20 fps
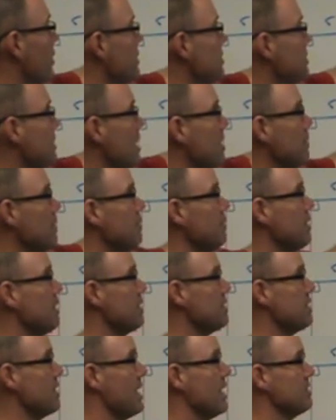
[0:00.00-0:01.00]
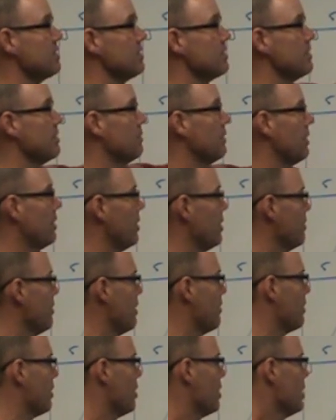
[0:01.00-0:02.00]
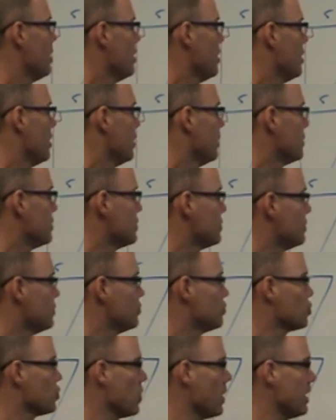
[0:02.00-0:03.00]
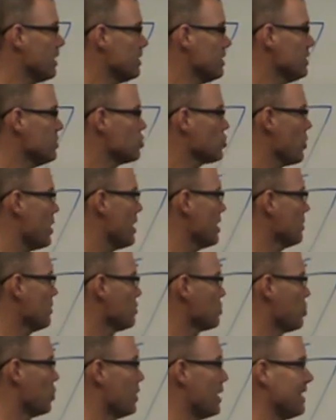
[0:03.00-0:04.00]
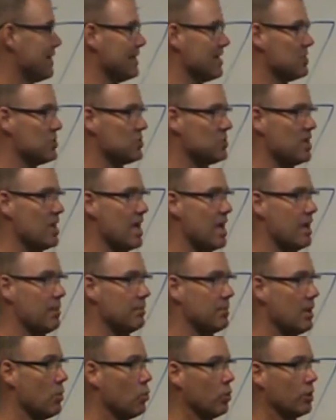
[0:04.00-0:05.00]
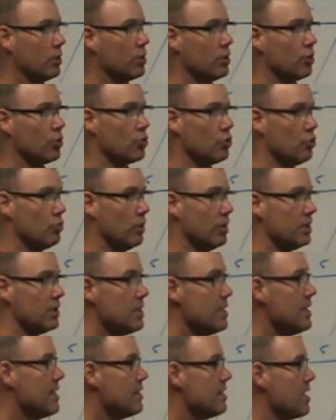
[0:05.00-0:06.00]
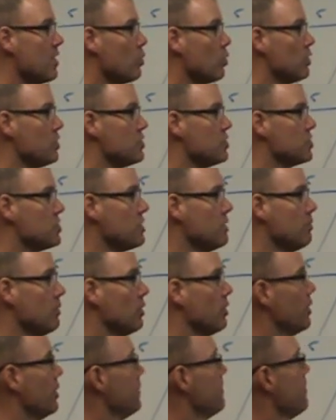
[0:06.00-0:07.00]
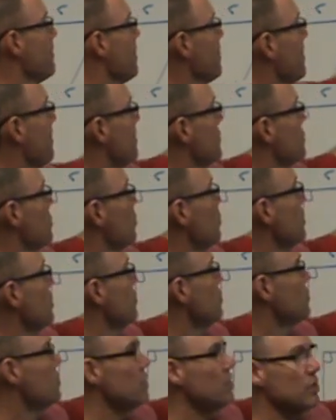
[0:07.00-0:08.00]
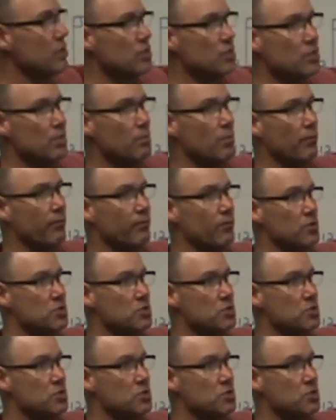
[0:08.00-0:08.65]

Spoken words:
statement because it has a similarity. Remember, these triangles were not the same. They weren't congruent. They were similar. So we use the symbol for